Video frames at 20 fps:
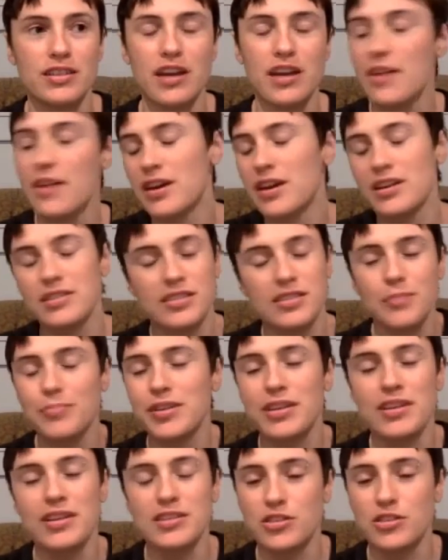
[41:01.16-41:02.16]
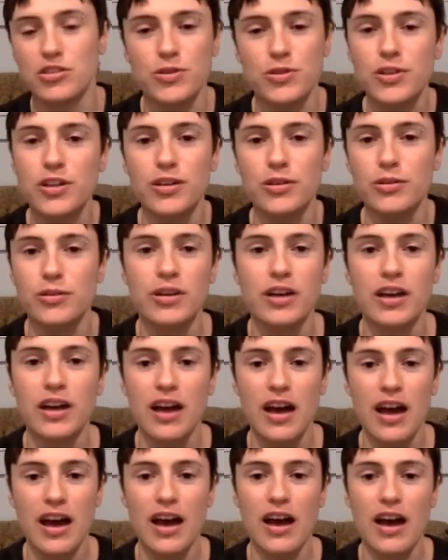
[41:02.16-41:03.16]
and that simply isn't true.
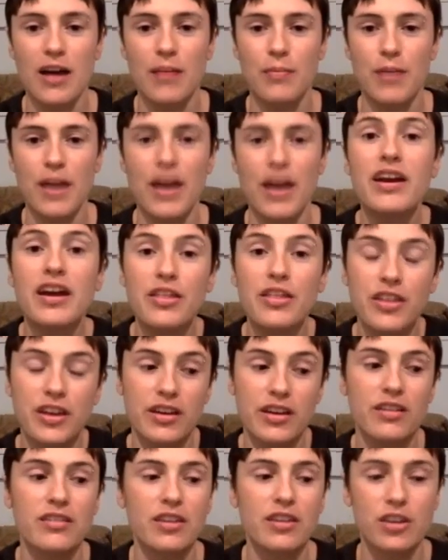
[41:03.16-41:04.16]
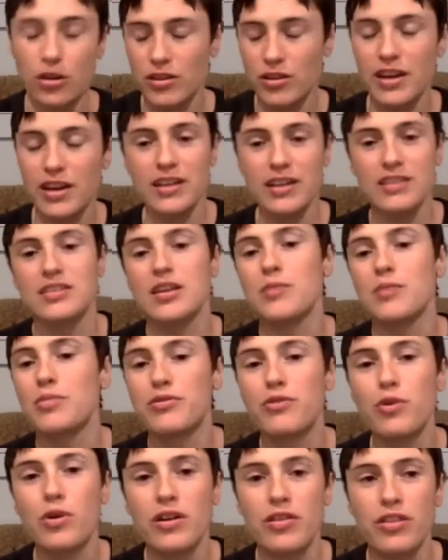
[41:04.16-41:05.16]
And I think, like I'd said
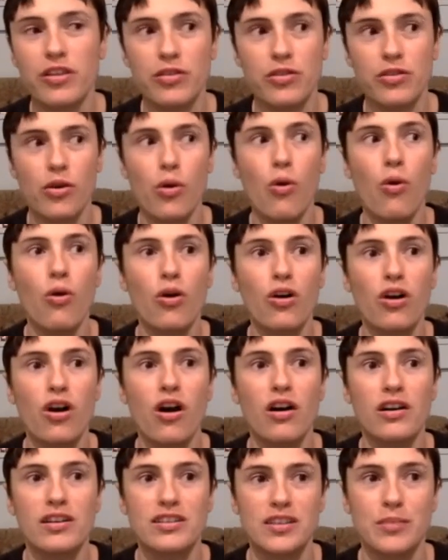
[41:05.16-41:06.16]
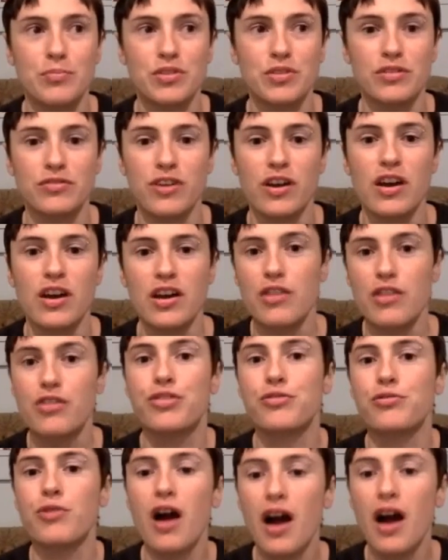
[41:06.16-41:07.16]
before, the whole concept of
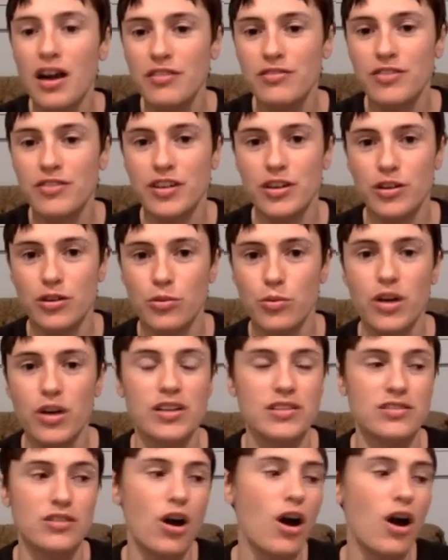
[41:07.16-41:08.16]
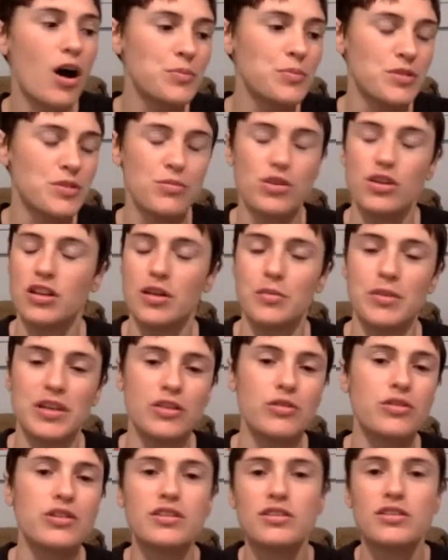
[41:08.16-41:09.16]
thriving or what is optimal, I mean,
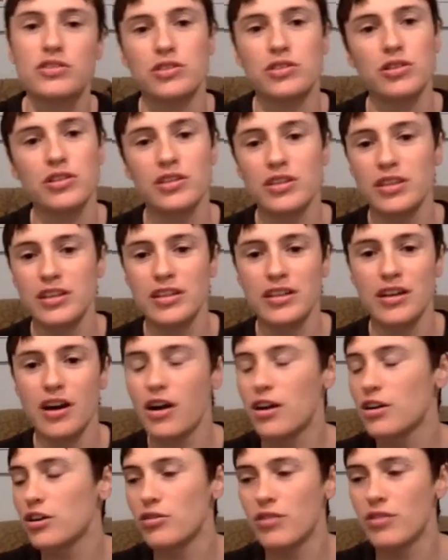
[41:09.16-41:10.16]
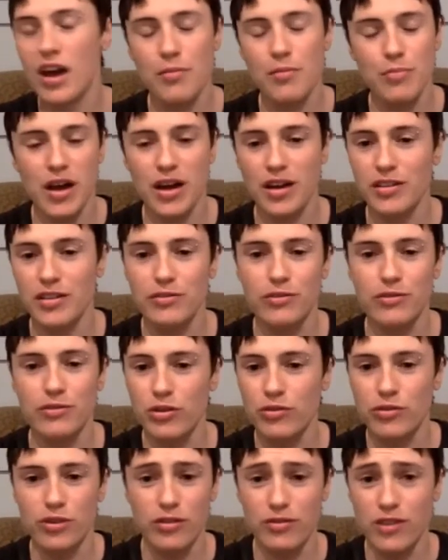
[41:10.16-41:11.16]
you can certainly argue that back and
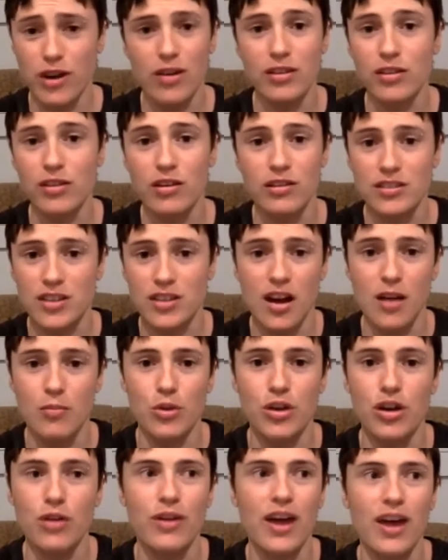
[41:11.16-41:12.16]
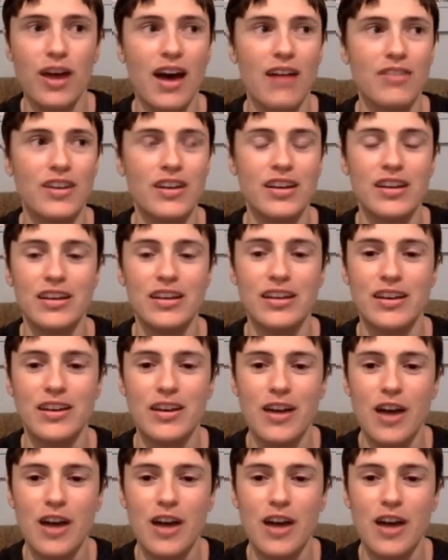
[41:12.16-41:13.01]
forth for a very long time. We don't have any